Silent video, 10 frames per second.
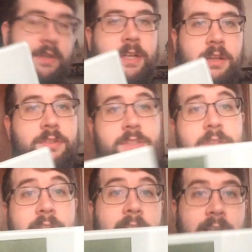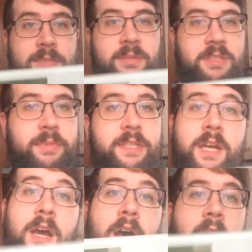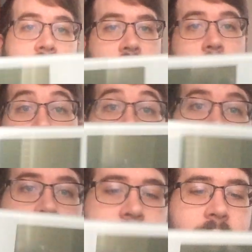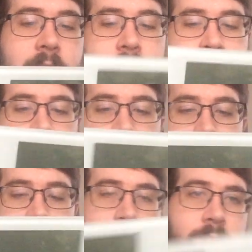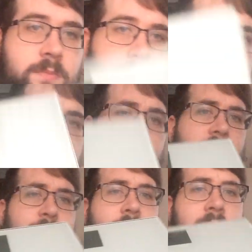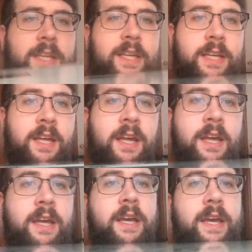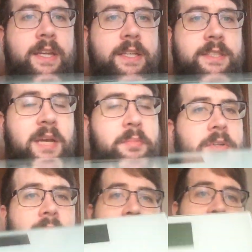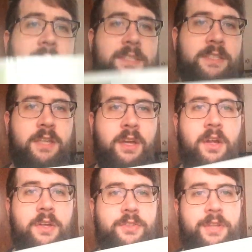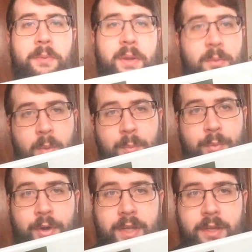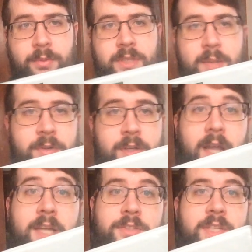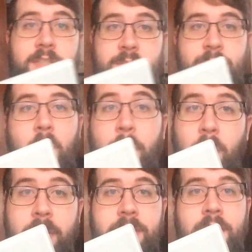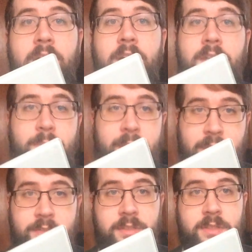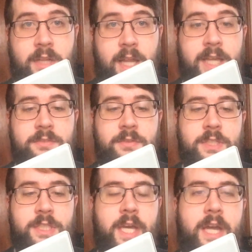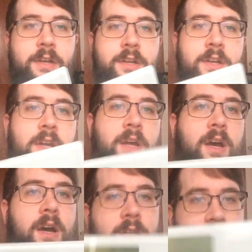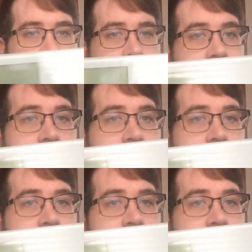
and very close to the last measurement I took with a different scale. So it's pretty thick. It is tempered glass, so that way it won't break. With tempered glass, you need a small point to pierce the glass for it to shatter. Uh, tempered